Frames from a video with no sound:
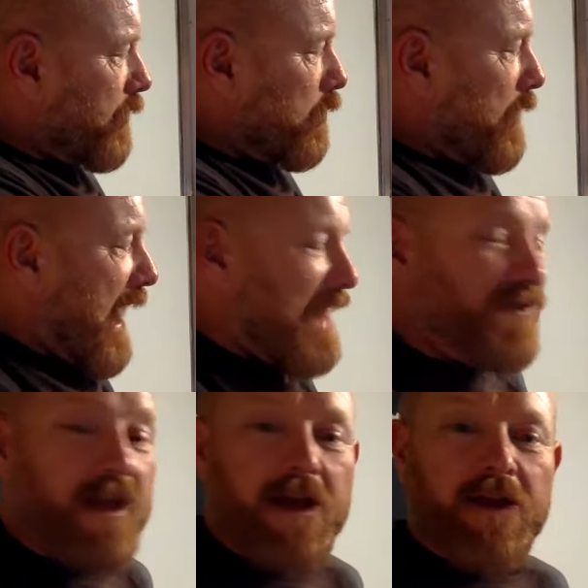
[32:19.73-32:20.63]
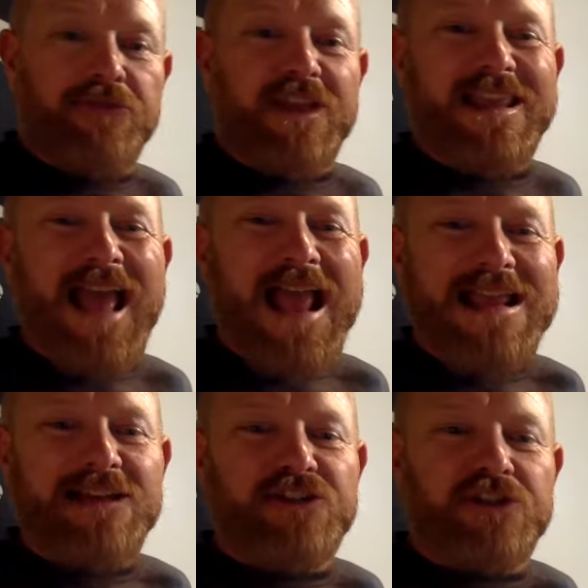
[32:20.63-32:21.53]
we had the
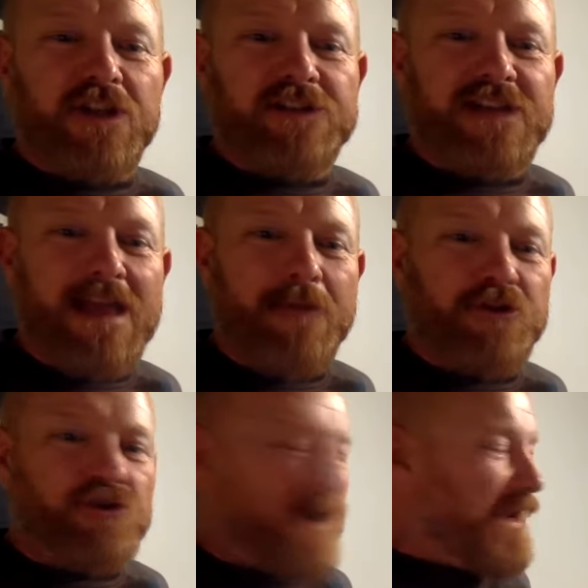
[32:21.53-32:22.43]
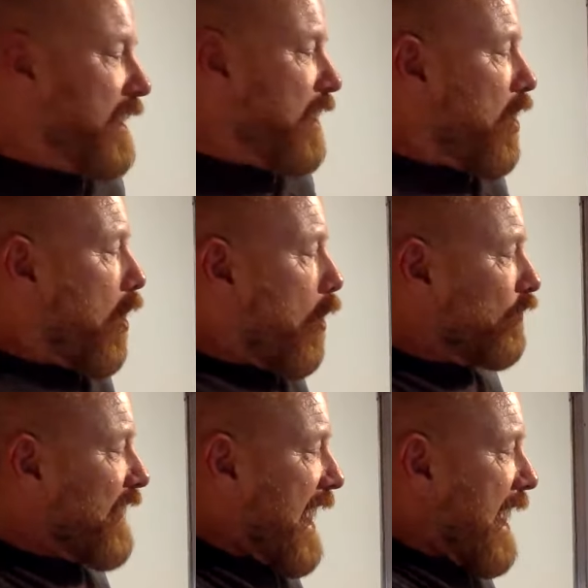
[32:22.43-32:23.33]
gauge, the telemetry
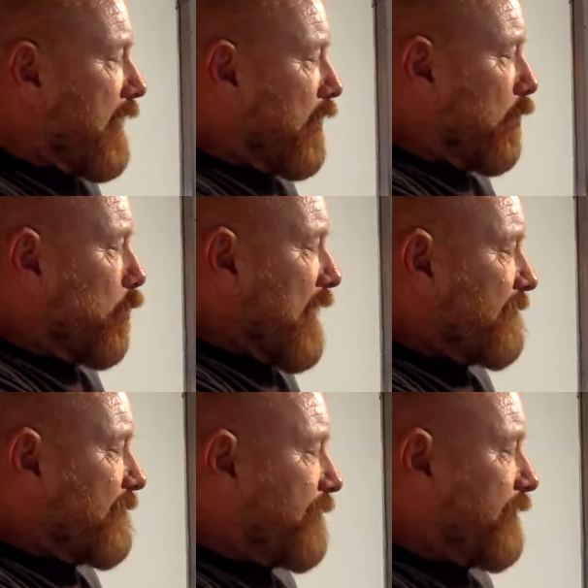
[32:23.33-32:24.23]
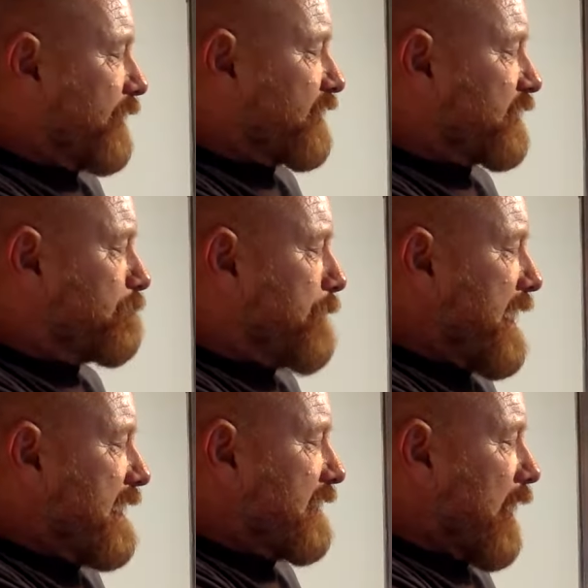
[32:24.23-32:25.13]
on there with the
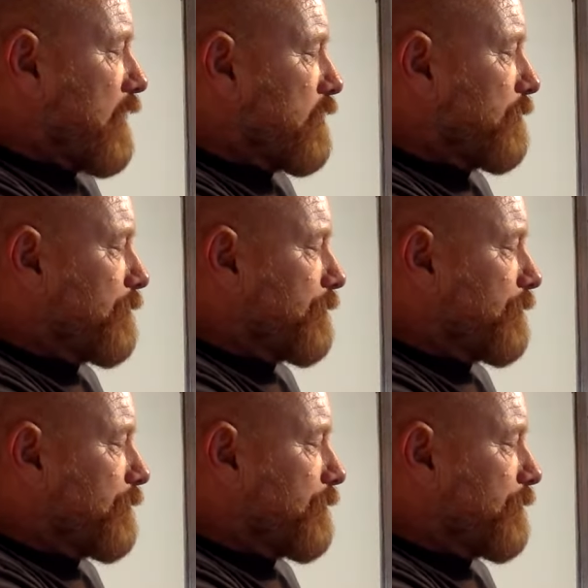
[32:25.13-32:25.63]
speedo